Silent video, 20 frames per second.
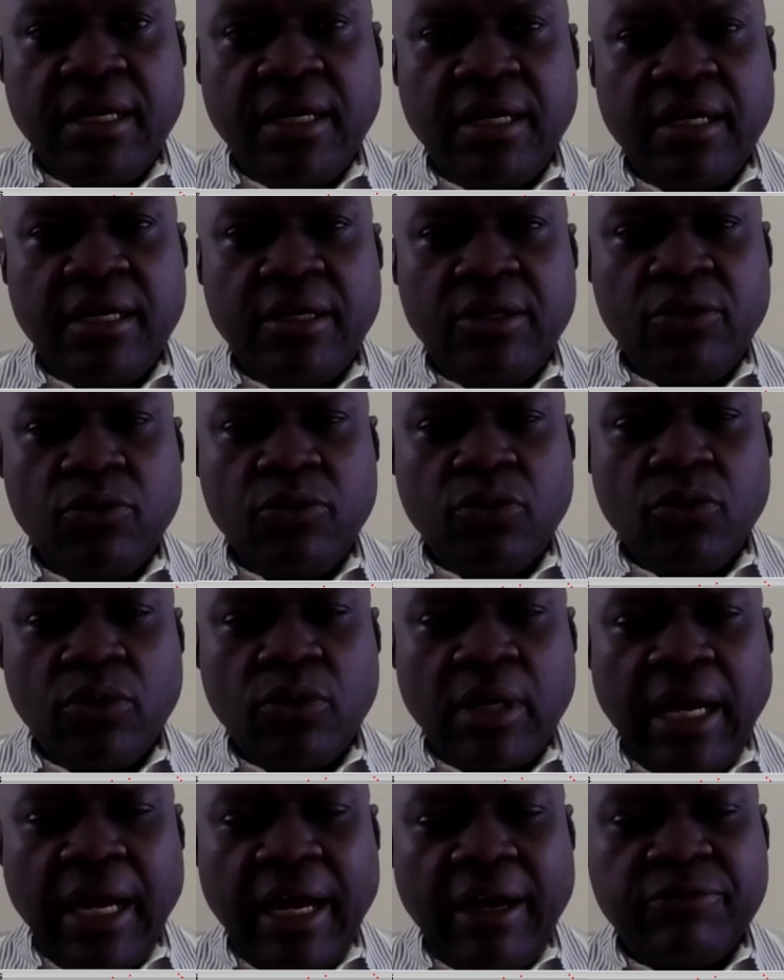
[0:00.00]

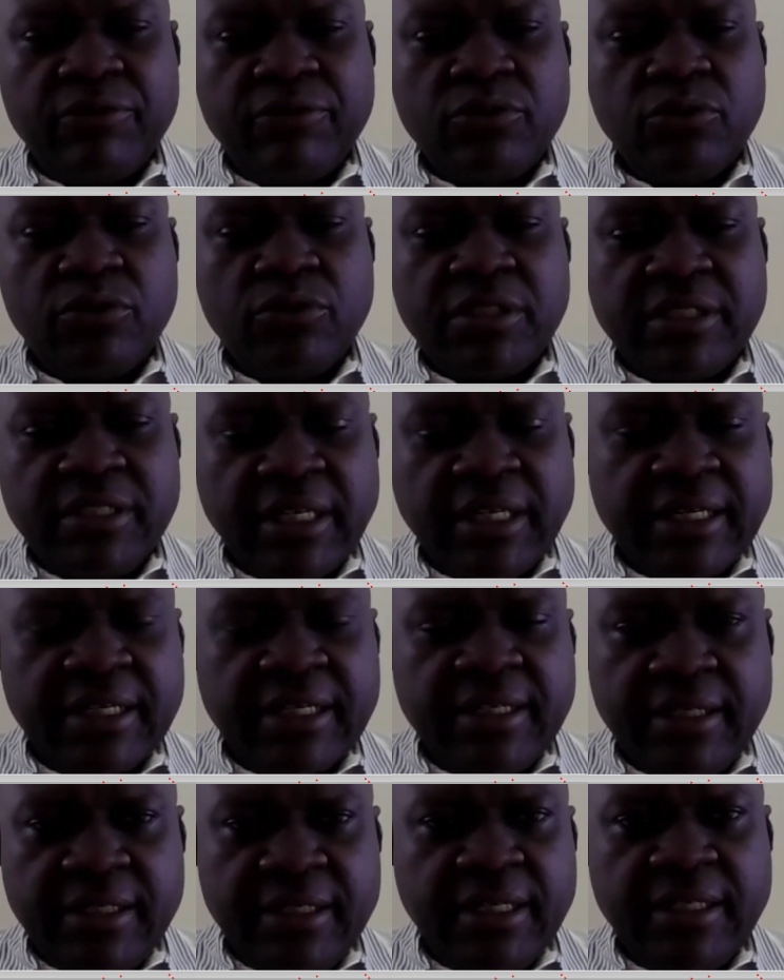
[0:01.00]
you have to
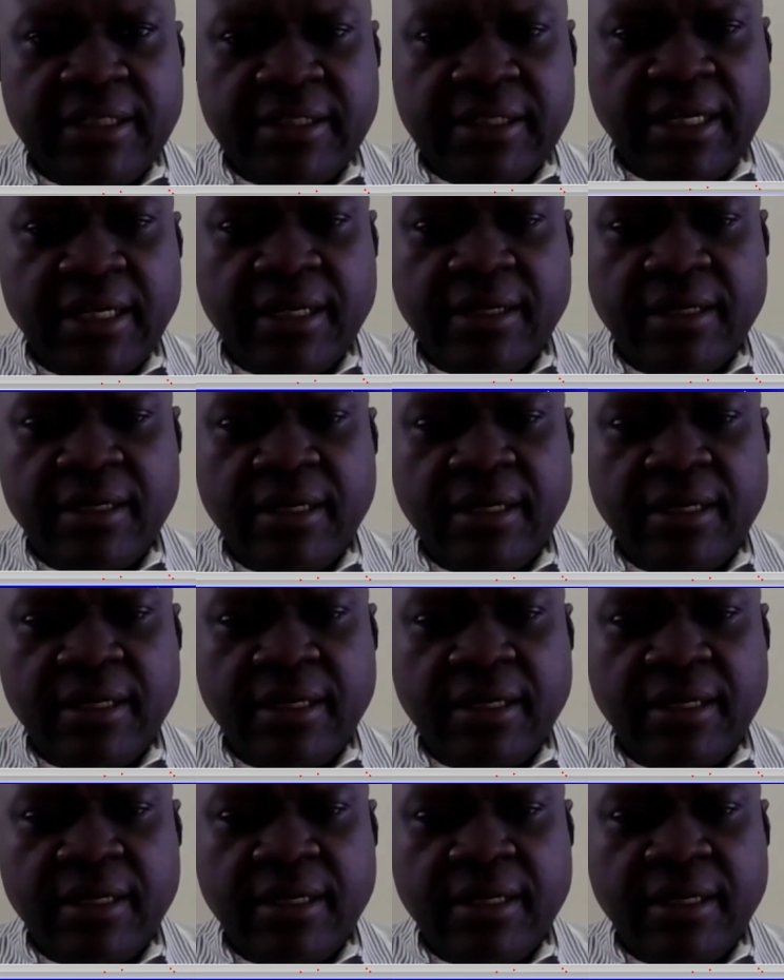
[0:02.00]
seek the data